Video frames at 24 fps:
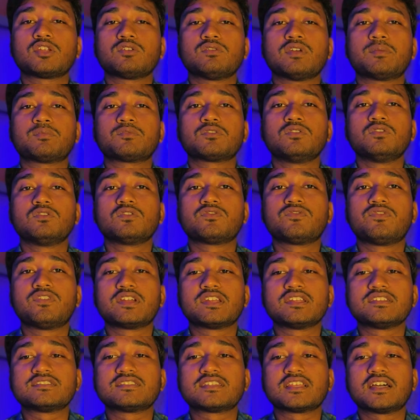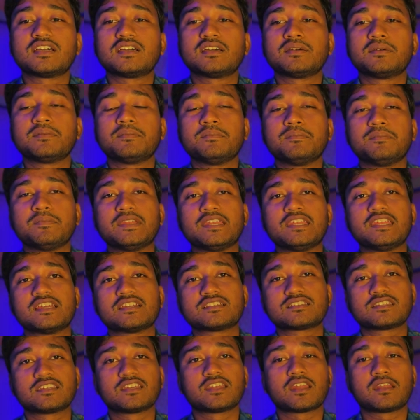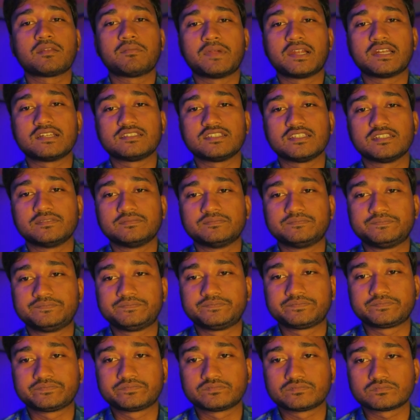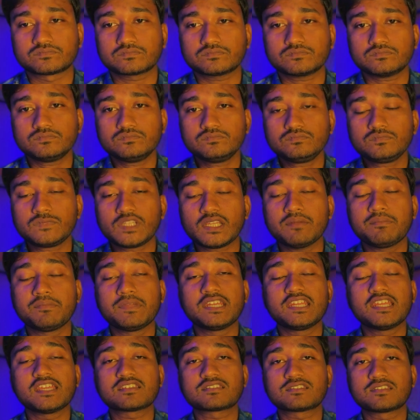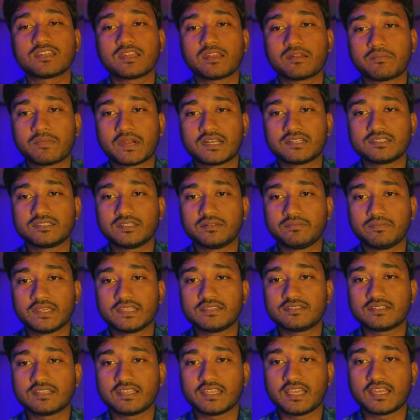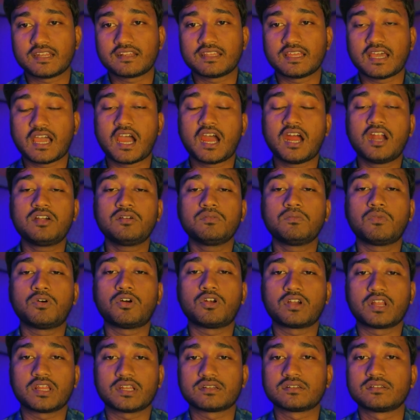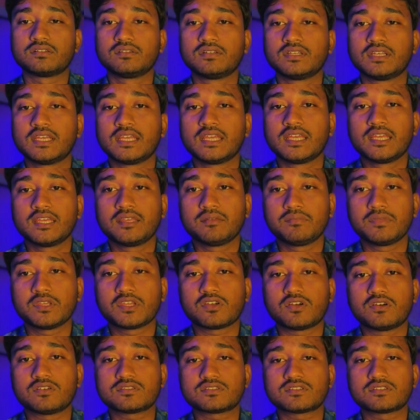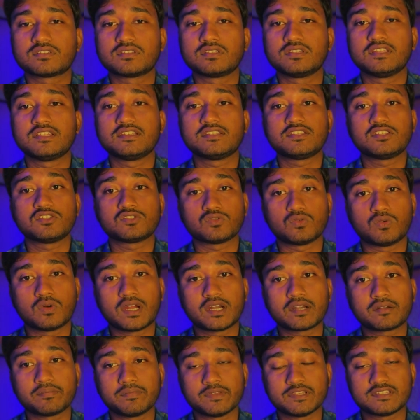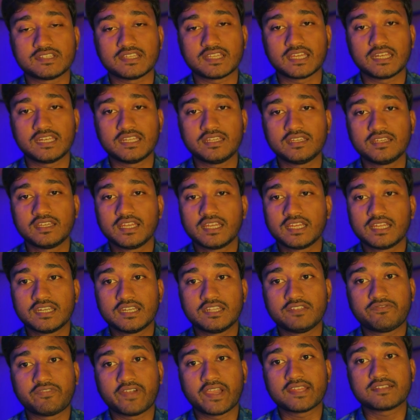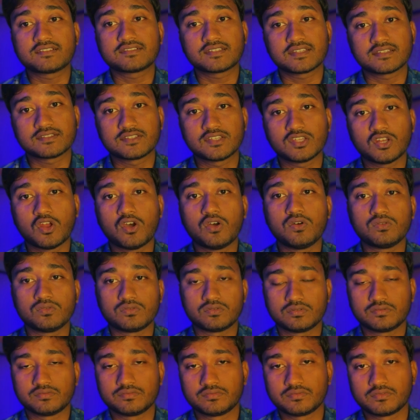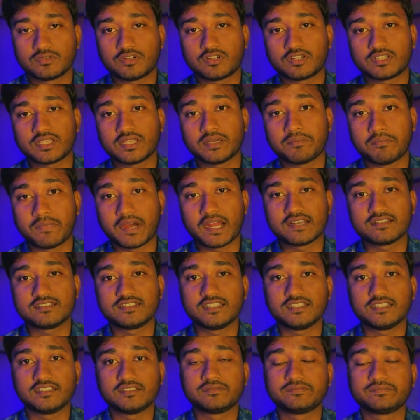you have to look for is the mediastinal margin. Mediastinal margin means here the hard border, because this is what basically defines the silhouette or the margin.